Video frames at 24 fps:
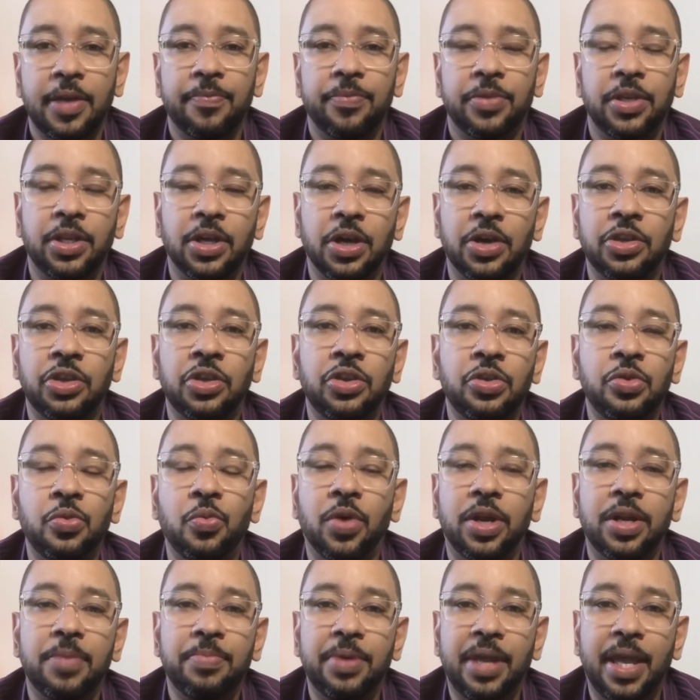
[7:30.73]
You
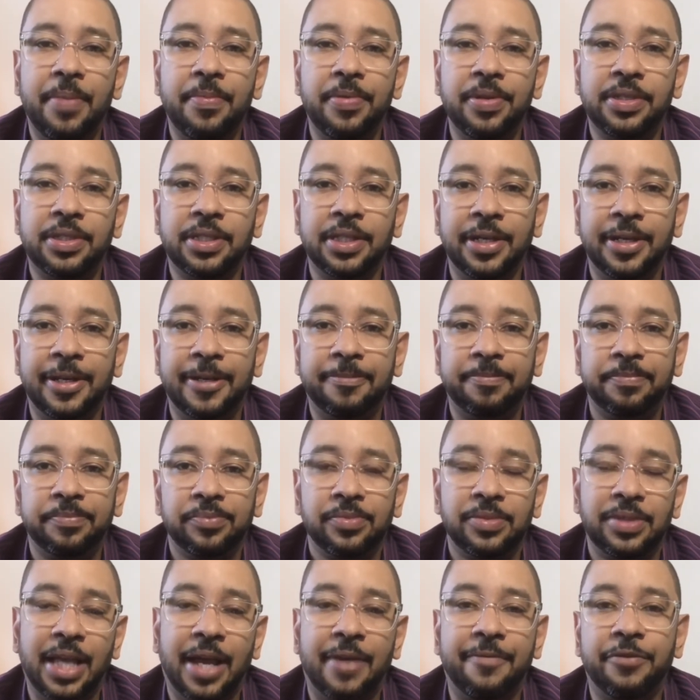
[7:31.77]
want to be able to
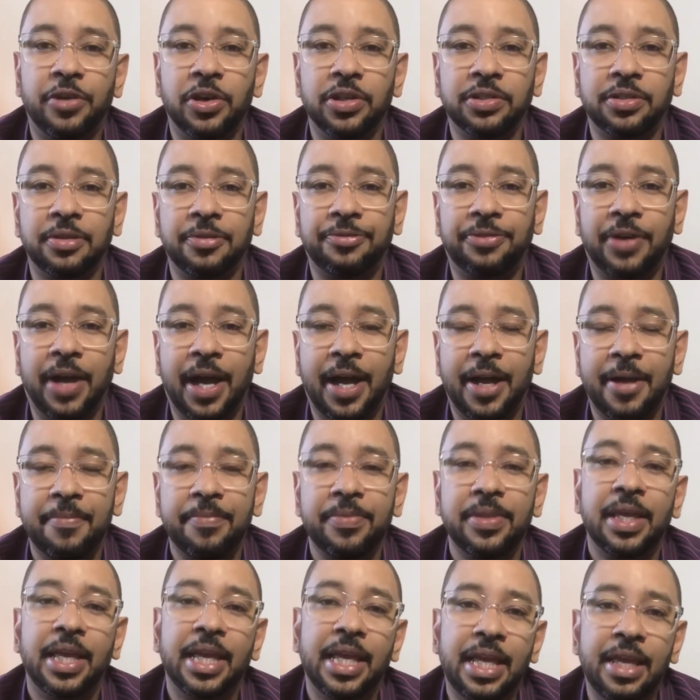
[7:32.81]
diversify
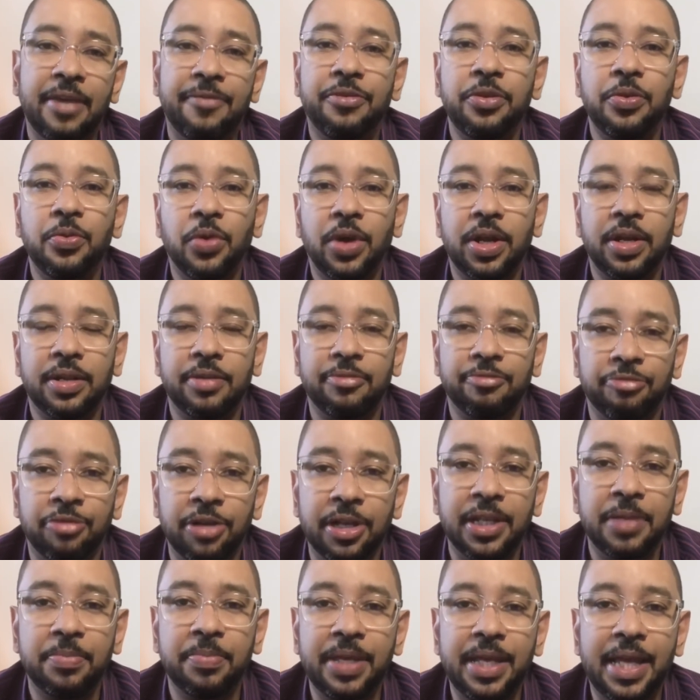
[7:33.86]
if you want to
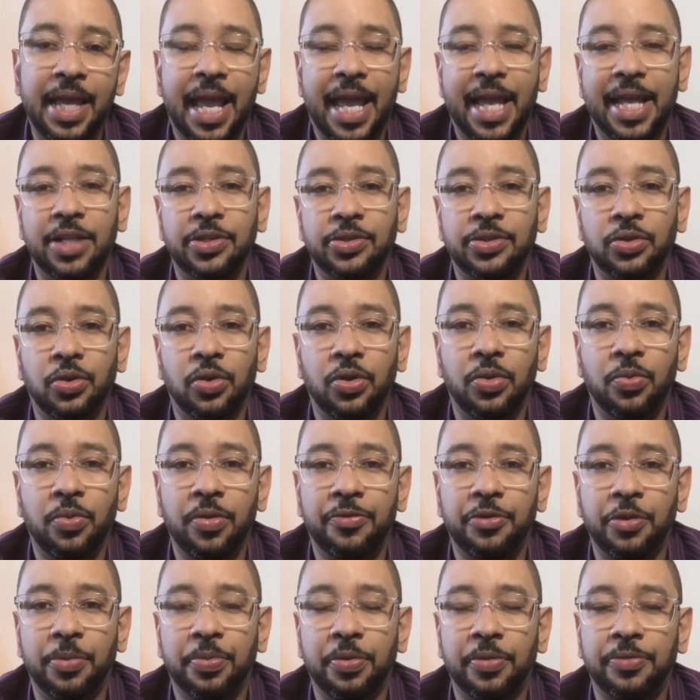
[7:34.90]
really be hands-on
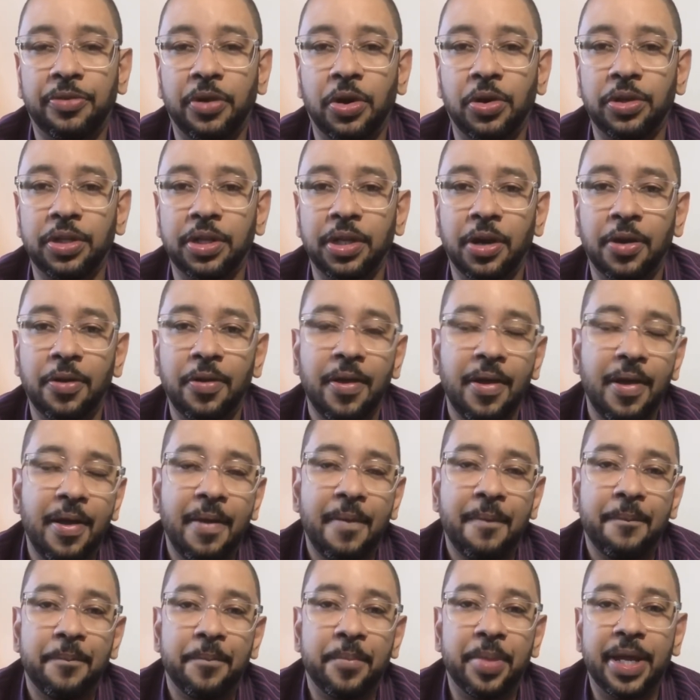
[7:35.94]
with your portfolio.
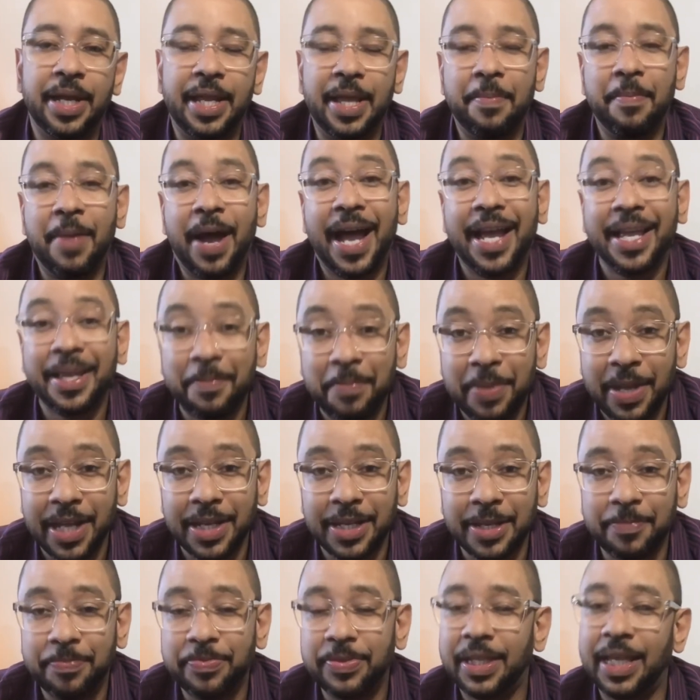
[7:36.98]
But in my
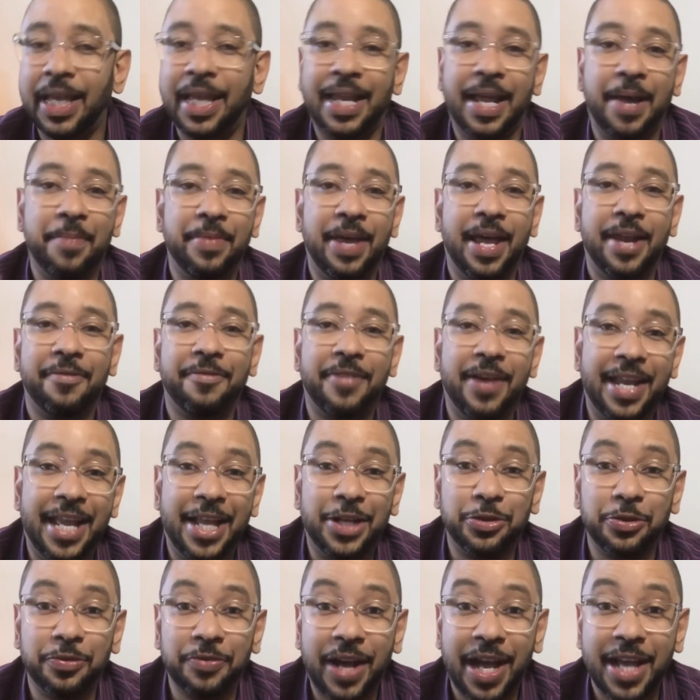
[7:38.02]
opinion, and I'm not a
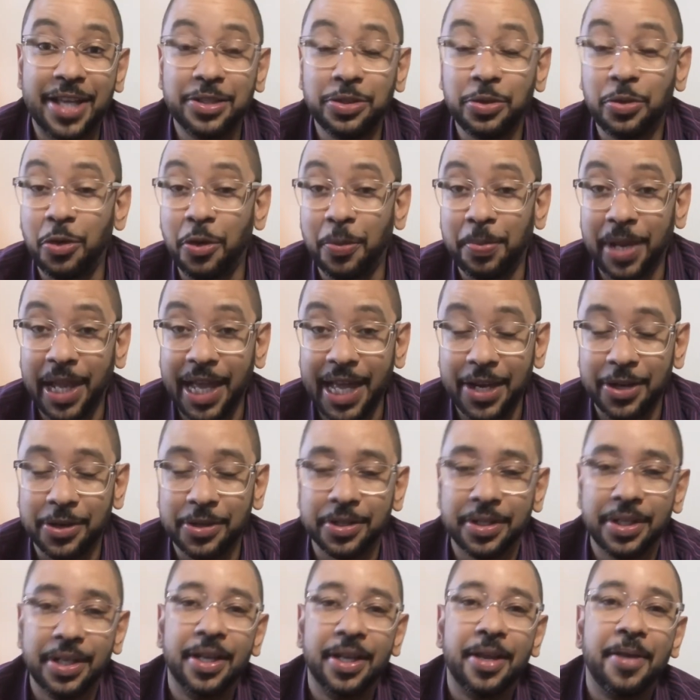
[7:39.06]
financial advisor or
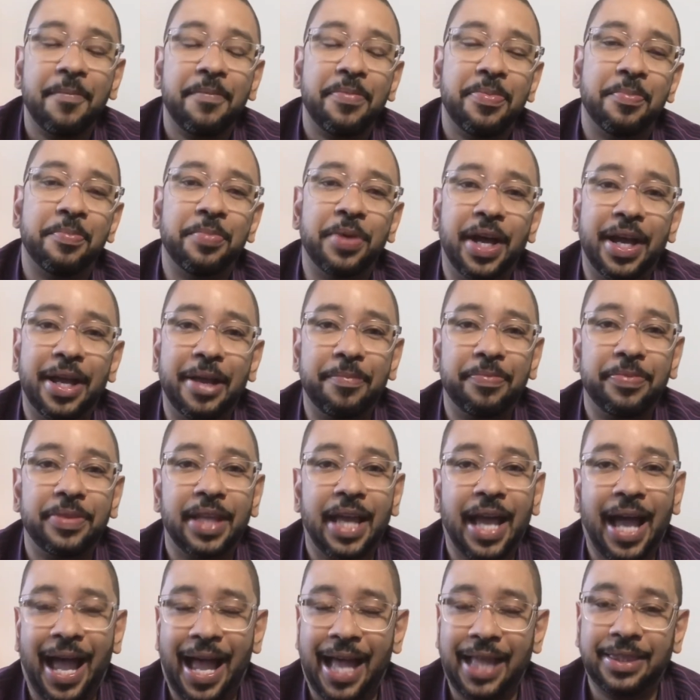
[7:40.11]
planner, but
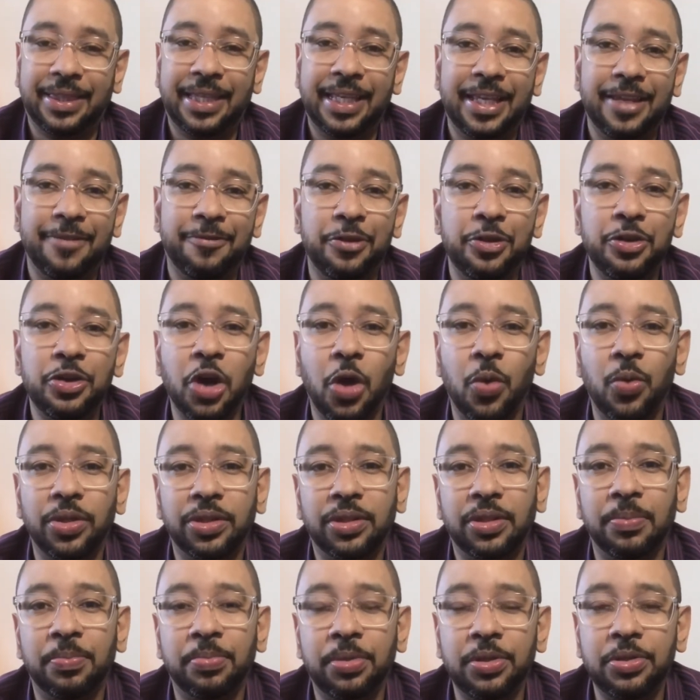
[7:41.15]
I think if you go with
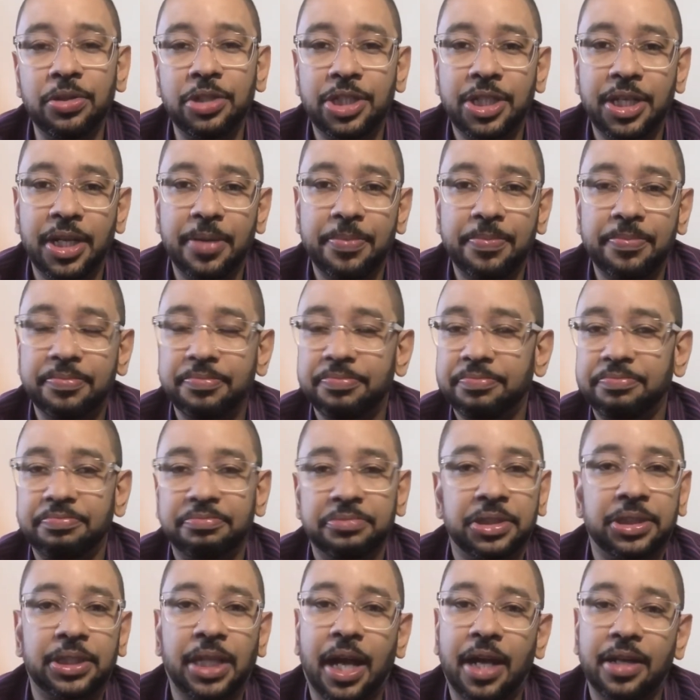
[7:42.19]
the blue chip
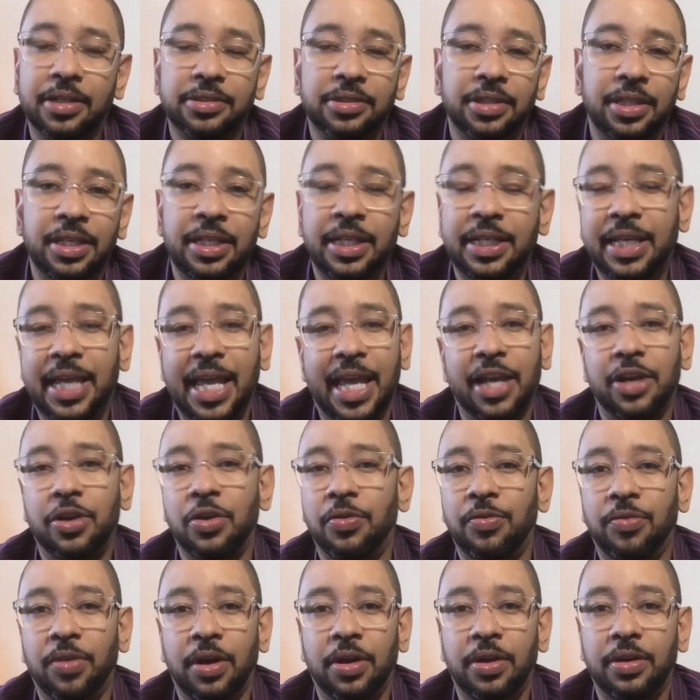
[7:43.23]
stocks, you can't
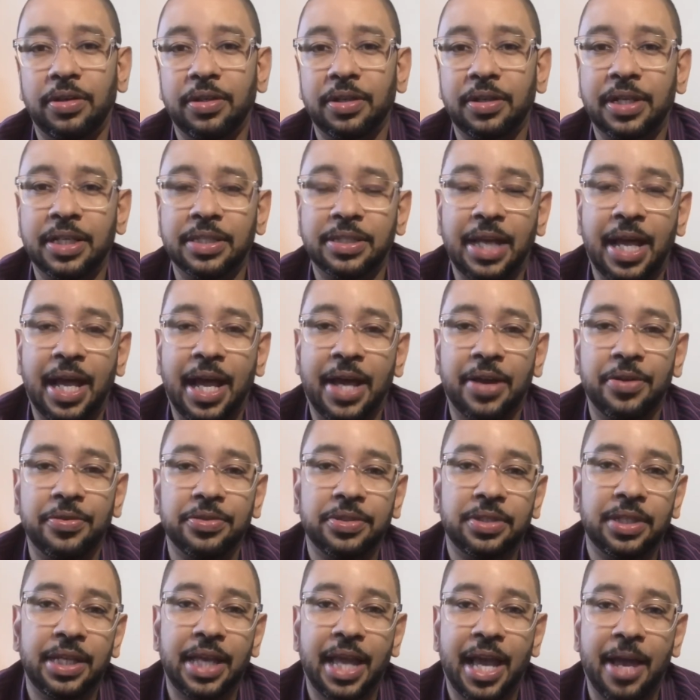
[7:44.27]
go wrong, because I don't
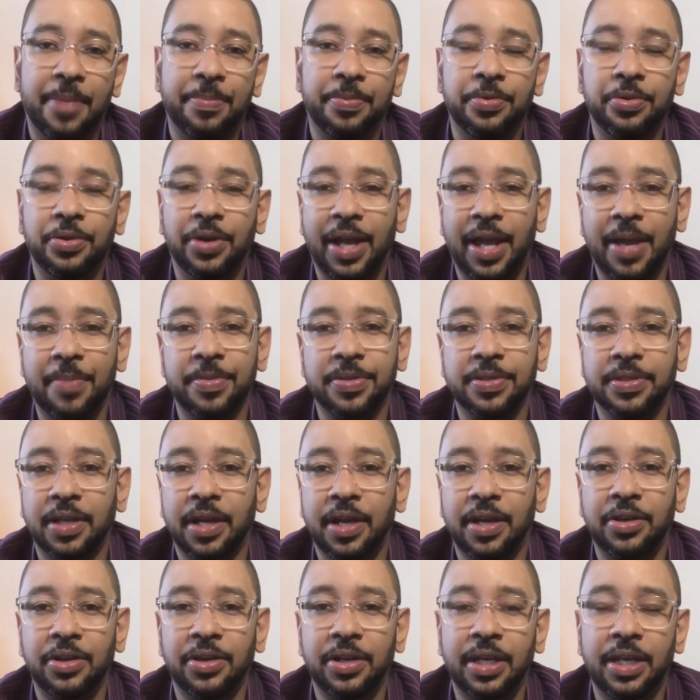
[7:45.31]
see Apple or
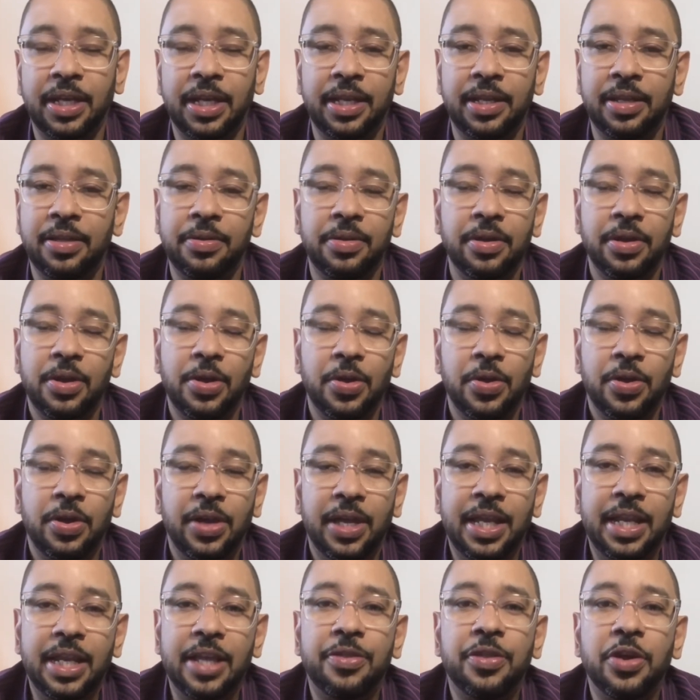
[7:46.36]
Amazon or any
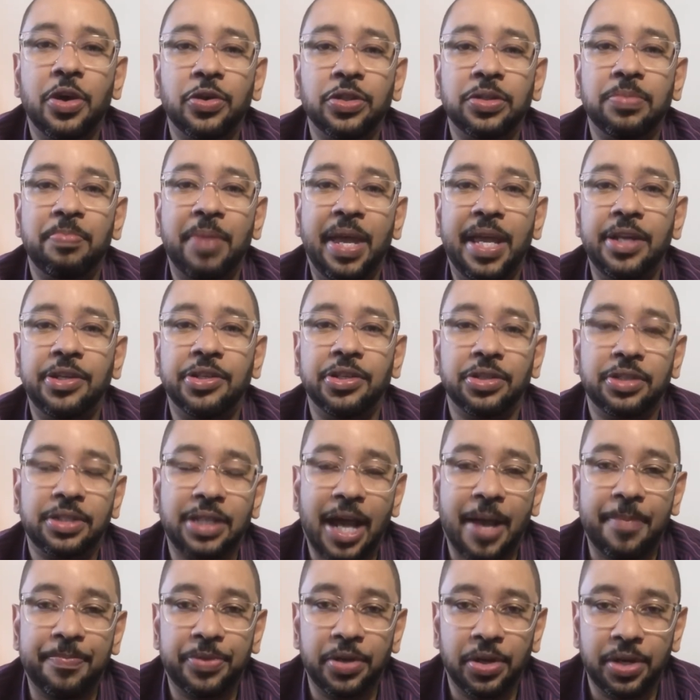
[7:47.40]
of those major
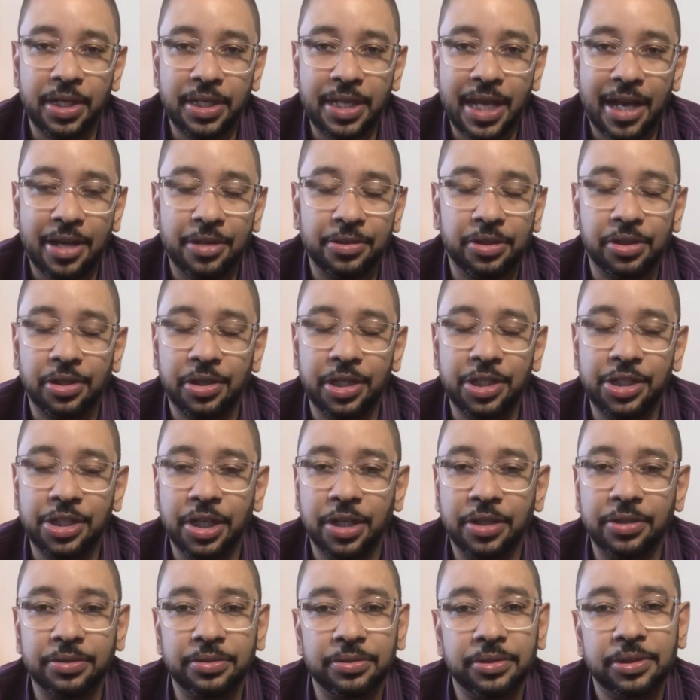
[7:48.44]
top 30 Dow 30
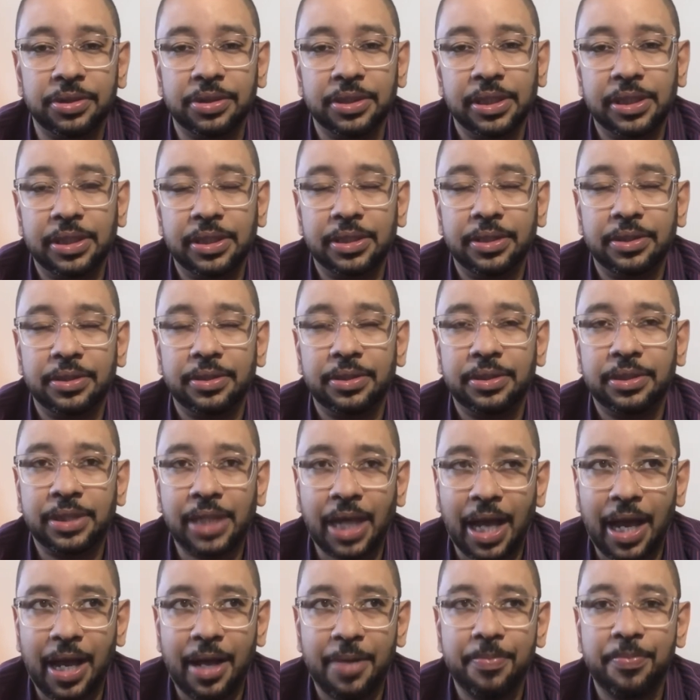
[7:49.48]
Jones,
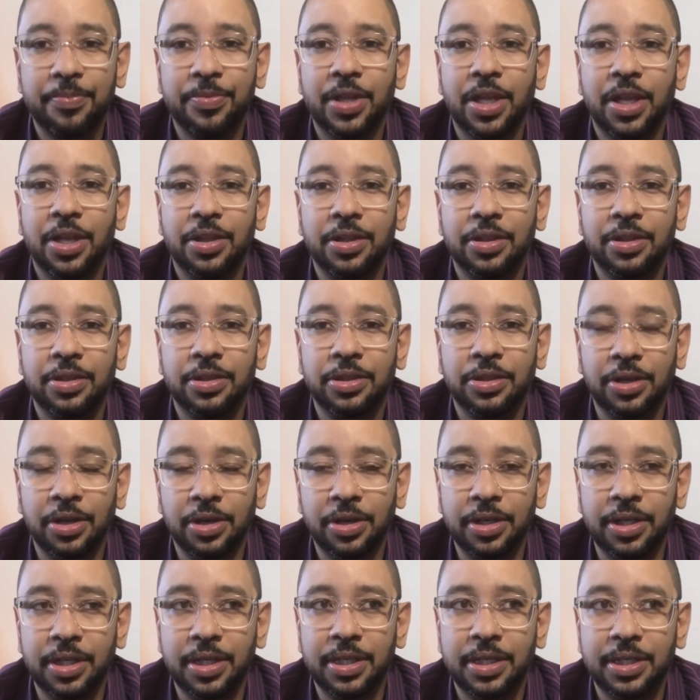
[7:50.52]
top
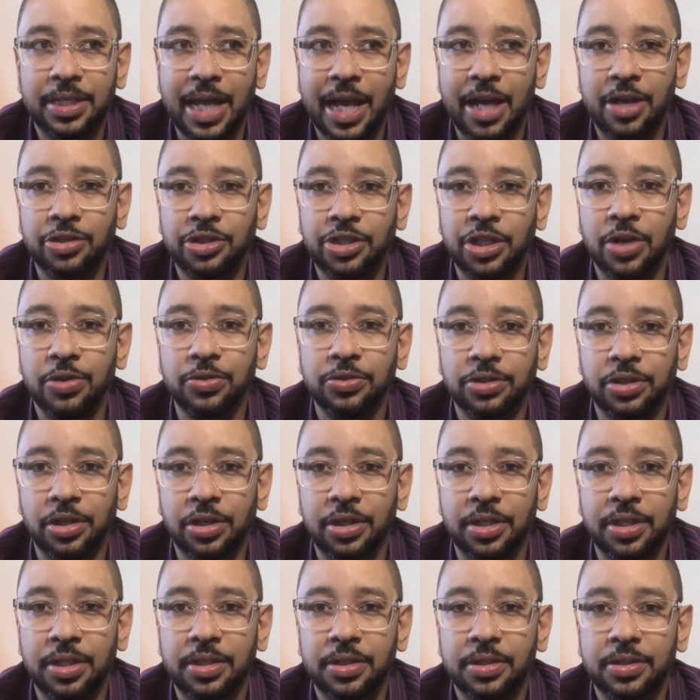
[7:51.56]
30 Dow Jones 30